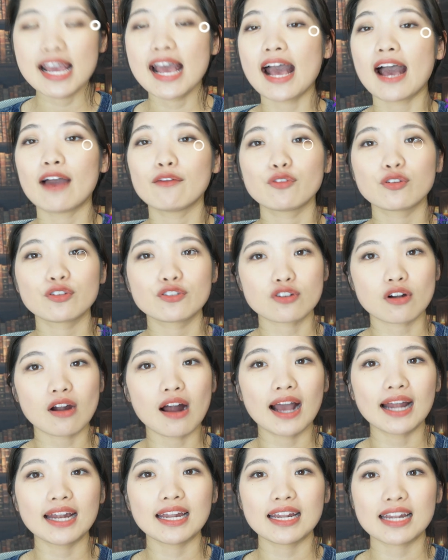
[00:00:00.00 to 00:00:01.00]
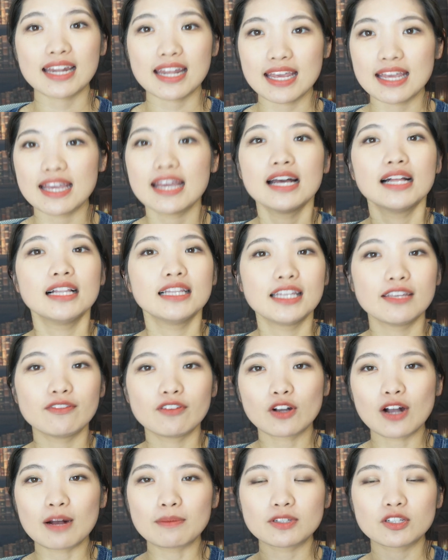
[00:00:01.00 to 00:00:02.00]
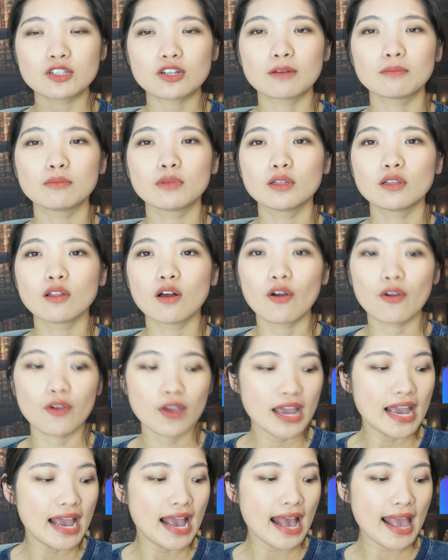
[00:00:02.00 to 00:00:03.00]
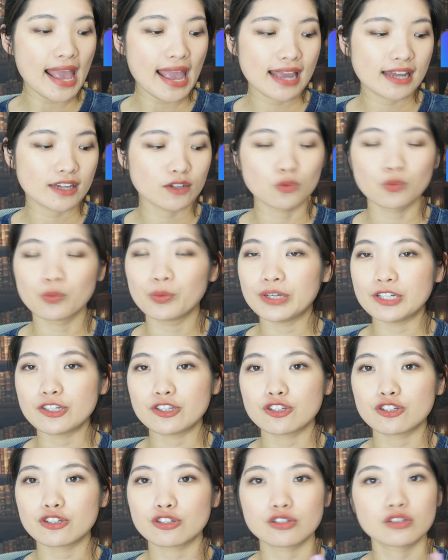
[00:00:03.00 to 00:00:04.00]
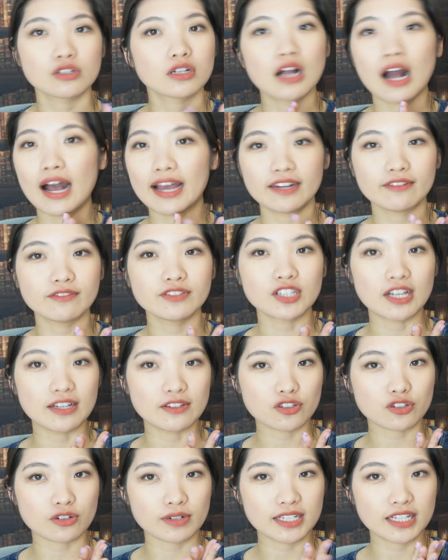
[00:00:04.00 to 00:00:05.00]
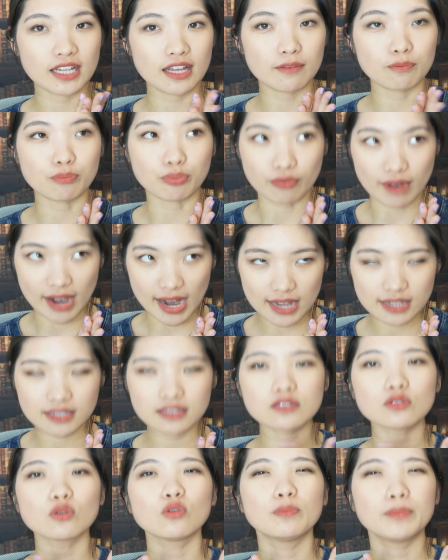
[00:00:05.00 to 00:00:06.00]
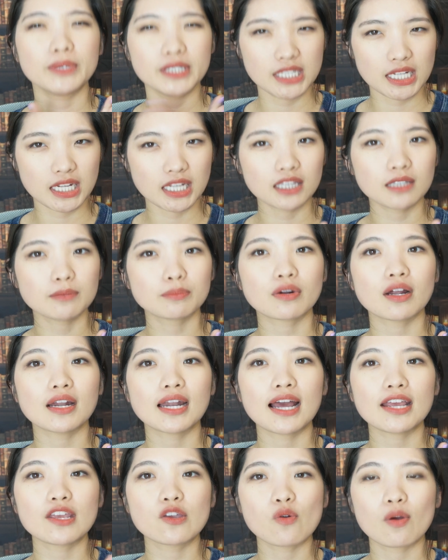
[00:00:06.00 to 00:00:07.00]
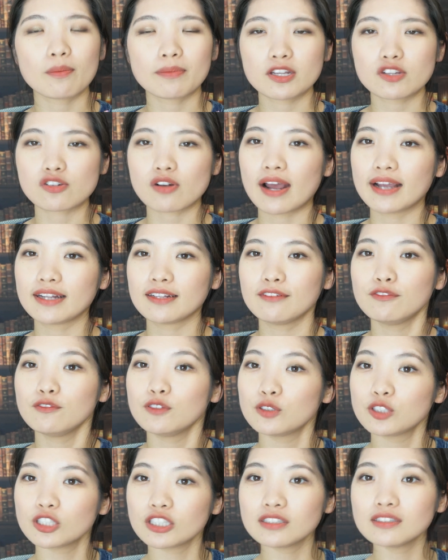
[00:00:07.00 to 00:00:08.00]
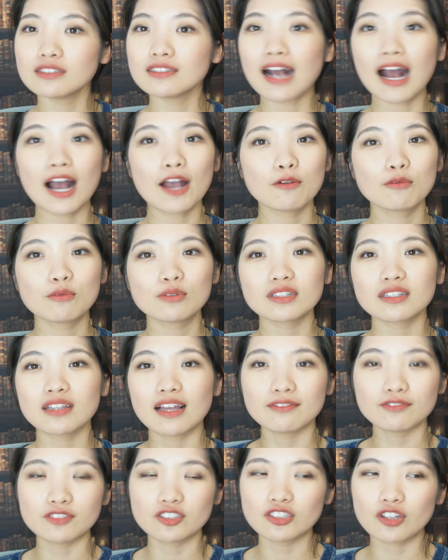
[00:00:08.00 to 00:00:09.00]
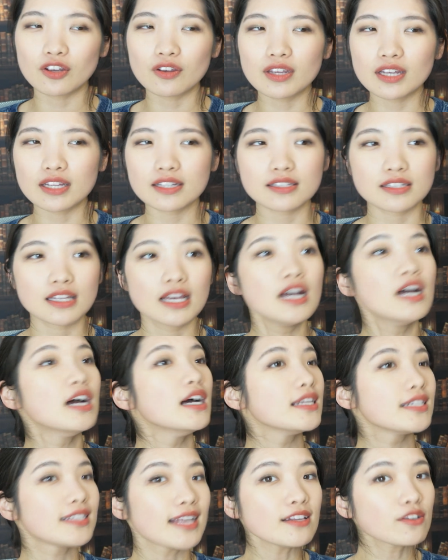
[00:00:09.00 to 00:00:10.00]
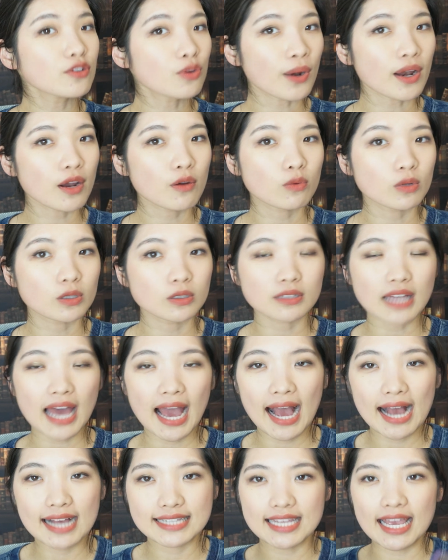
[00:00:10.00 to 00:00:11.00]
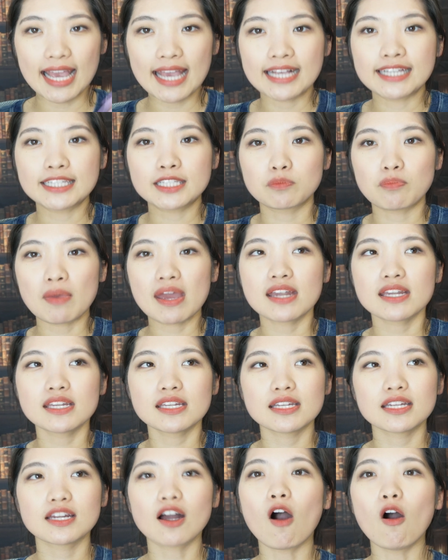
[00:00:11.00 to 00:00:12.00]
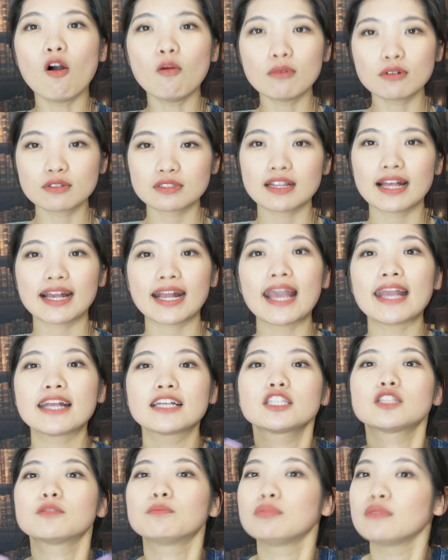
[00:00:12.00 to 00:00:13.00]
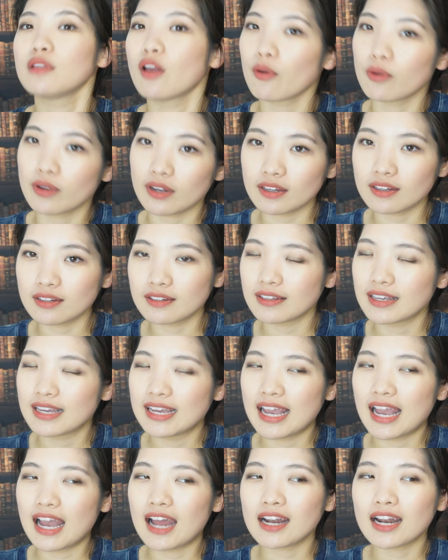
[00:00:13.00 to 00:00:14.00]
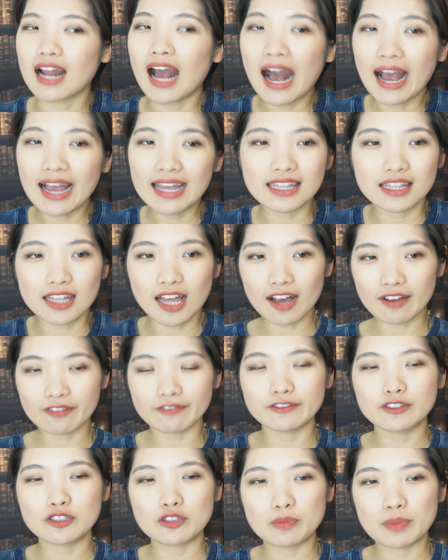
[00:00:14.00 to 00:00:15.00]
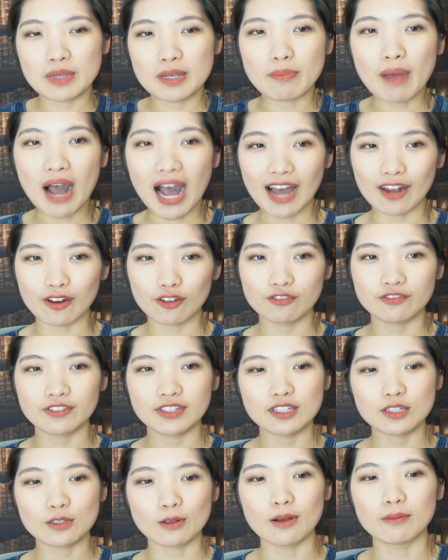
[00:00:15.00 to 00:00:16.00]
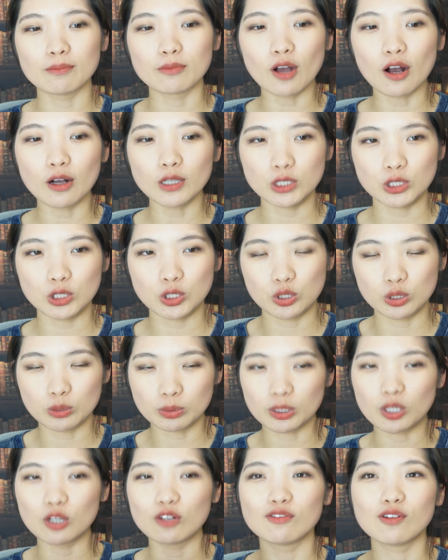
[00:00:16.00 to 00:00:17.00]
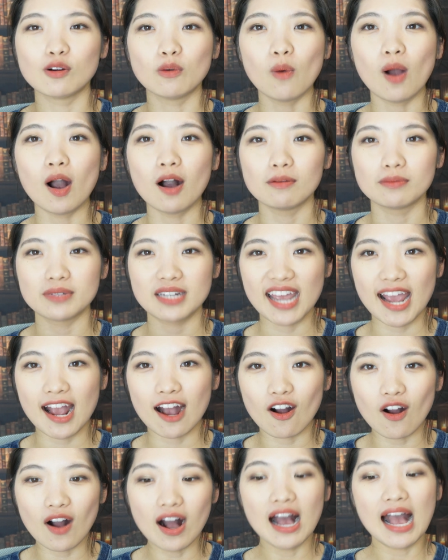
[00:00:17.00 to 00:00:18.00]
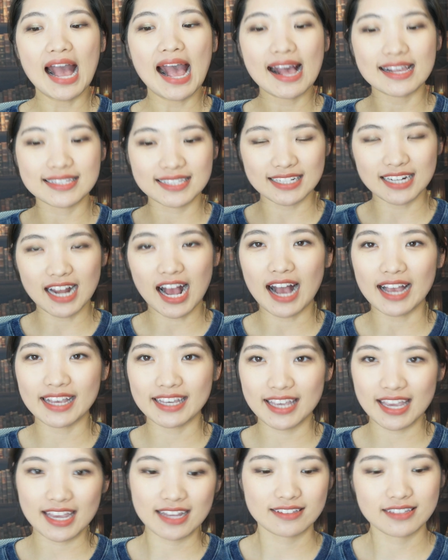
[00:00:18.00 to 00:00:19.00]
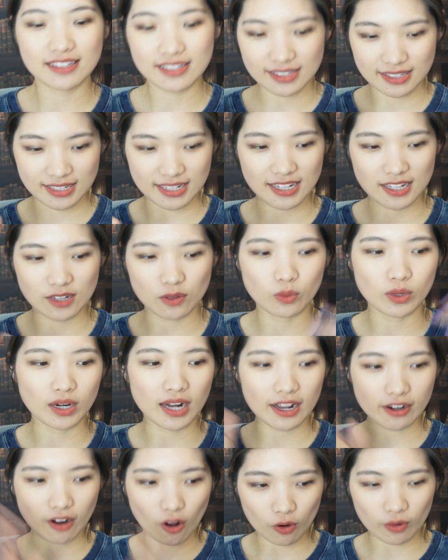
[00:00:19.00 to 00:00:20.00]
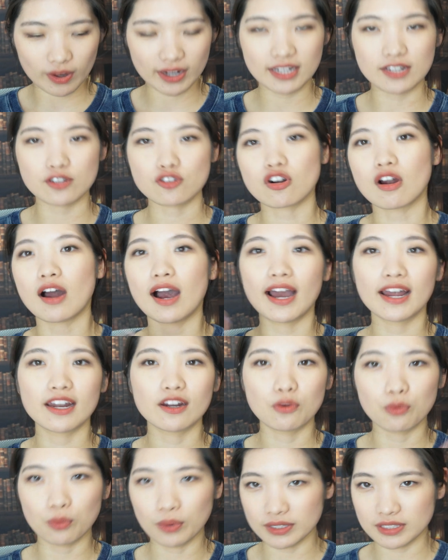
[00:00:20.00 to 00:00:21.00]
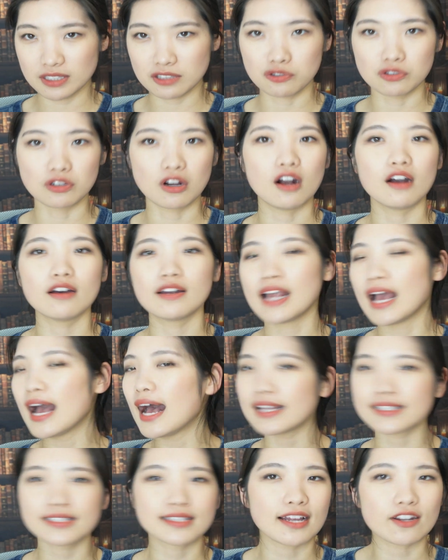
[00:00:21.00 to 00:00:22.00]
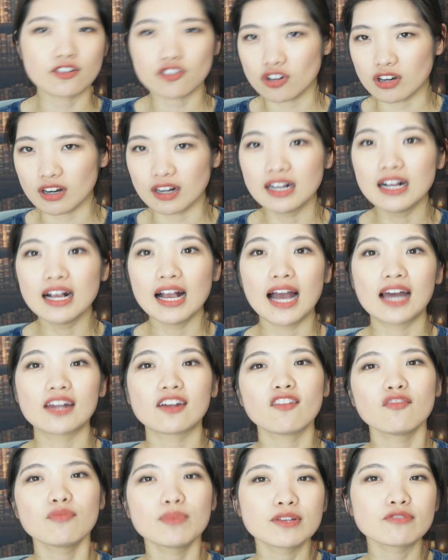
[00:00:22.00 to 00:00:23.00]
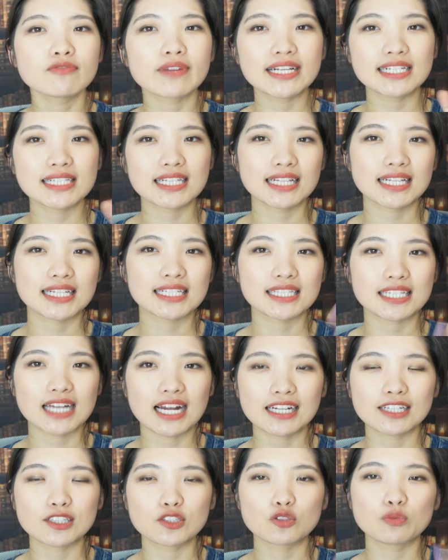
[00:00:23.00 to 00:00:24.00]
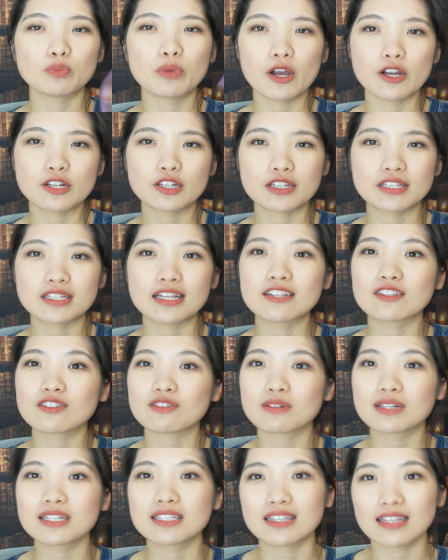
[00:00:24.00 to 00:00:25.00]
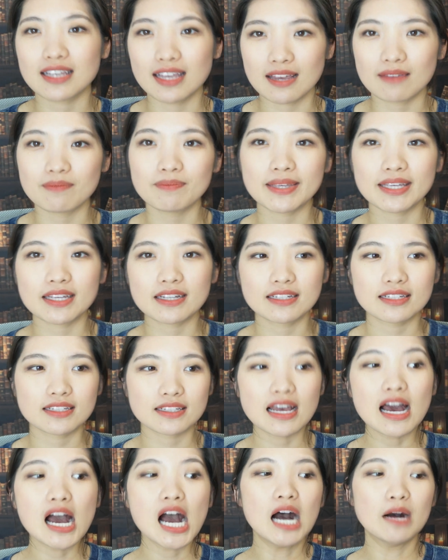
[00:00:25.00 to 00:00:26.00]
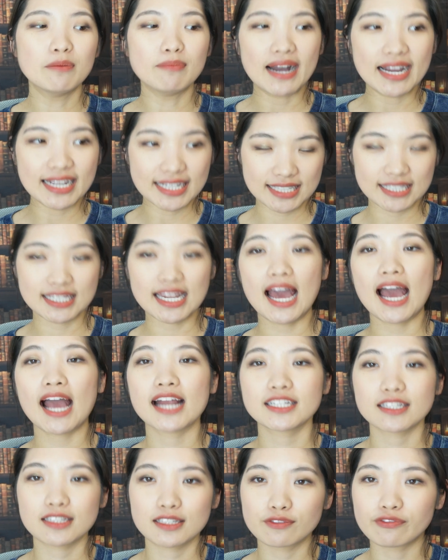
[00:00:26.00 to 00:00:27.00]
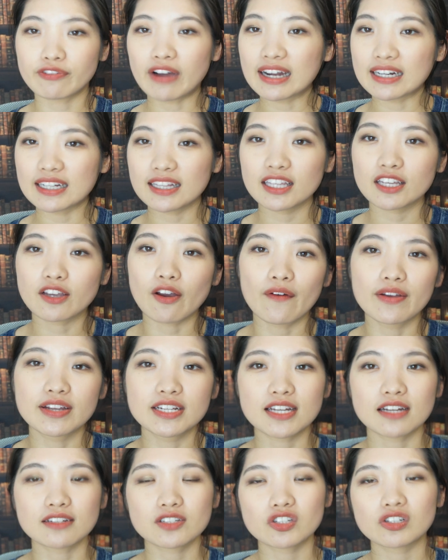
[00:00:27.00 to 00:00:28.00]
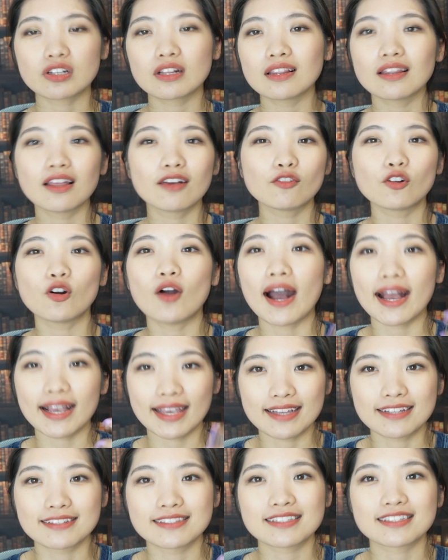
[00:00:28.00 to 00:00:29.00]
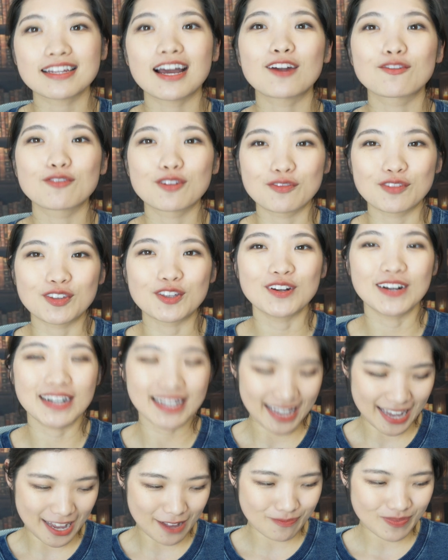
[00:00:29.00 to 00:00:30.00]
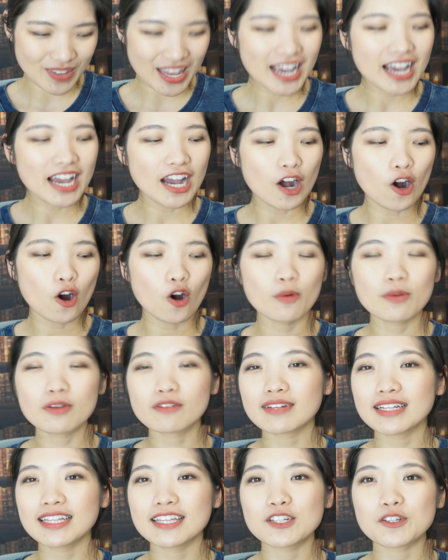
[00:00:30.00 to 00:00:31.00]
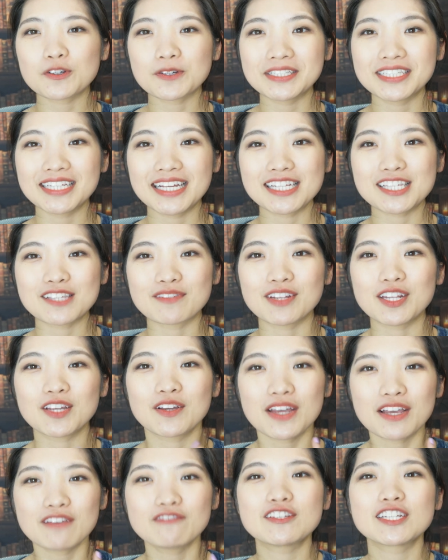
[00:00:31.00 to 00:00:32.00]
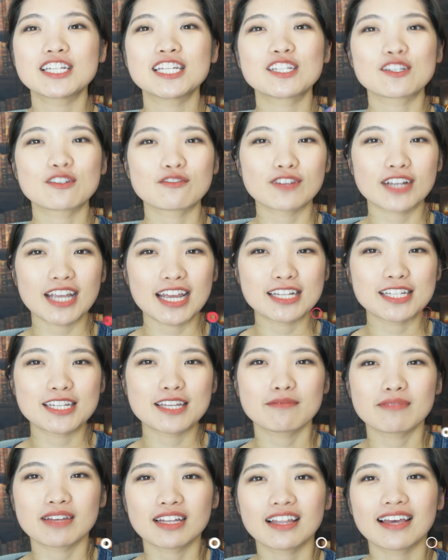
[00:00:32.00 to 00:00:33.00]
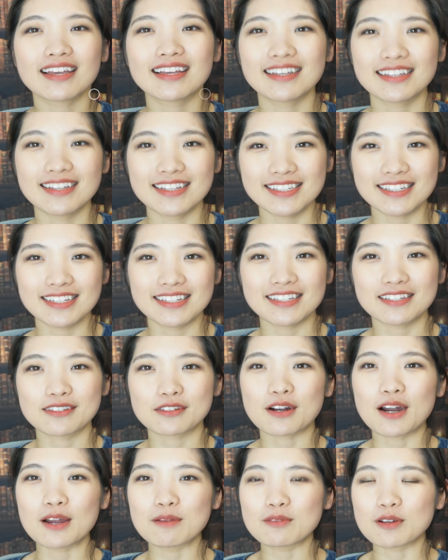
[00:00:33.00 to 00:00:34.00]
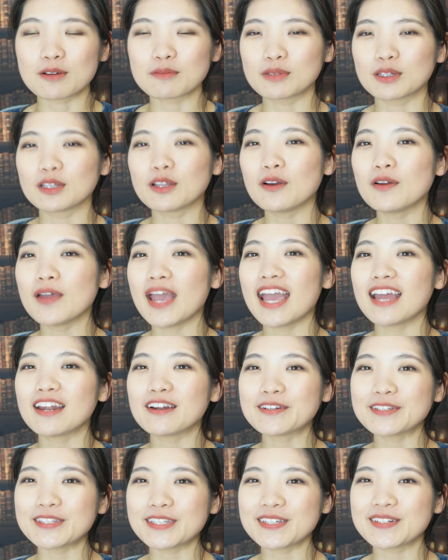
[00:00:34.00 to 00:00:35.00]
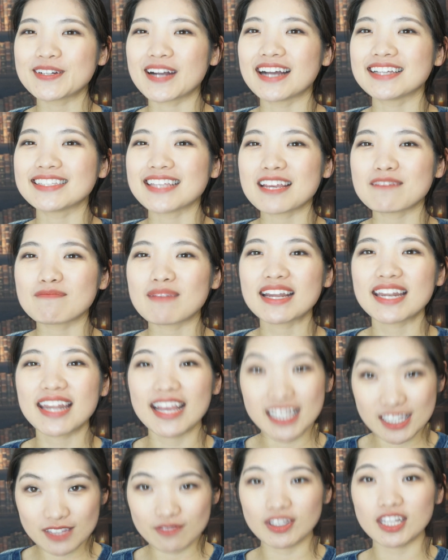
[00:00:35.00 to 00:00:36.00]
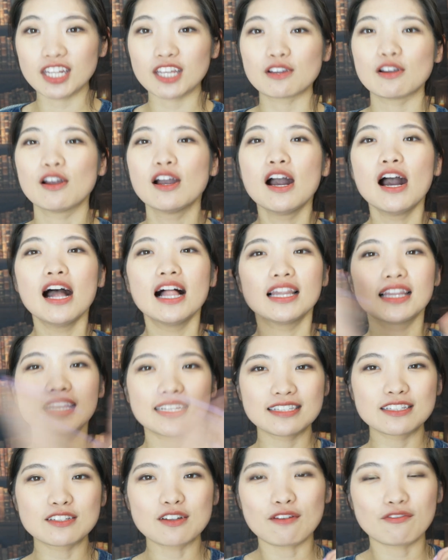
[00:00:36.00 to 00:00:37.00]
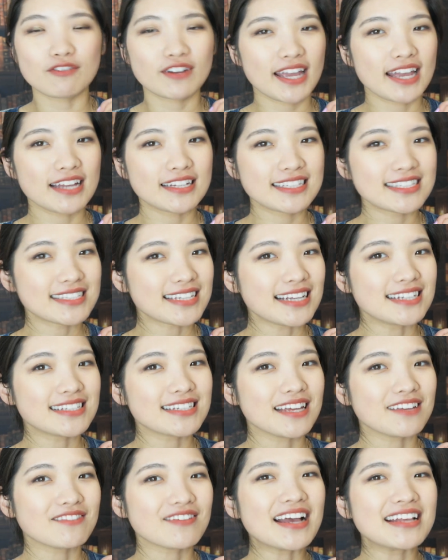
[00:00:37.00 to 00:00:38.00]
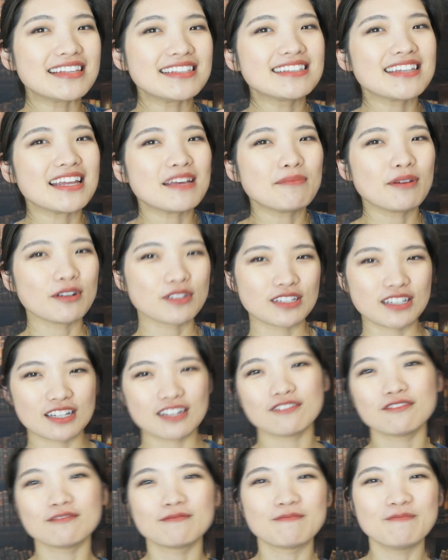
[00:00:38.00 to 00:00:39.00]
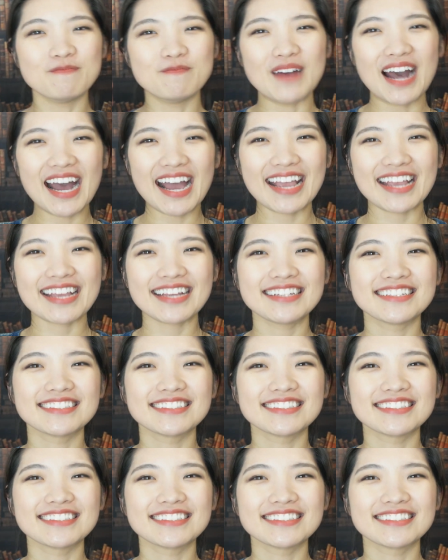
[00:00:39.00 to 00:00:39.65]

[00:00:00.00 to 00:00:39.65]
Have you tried any? Leave your comments down below. And which kind of sunscreen, that brands or particular product you want me to try in the future? I would love to know, because sunscreen world has expanded, almost like exploded. And I love to be part of it, so I'm not super overwhelmed now, as in I can see what I already tried, what's not, etc. And I've been recently starting to purchase sunscreens again because my stash is finally going down to the level I can start review again. I hope you really enjoyed today's video. If you did, don't forget to give me a like and consider subscribe down below. And I'll see you guys in my next video. Let's not forget to stay safe and stay positive. Bye!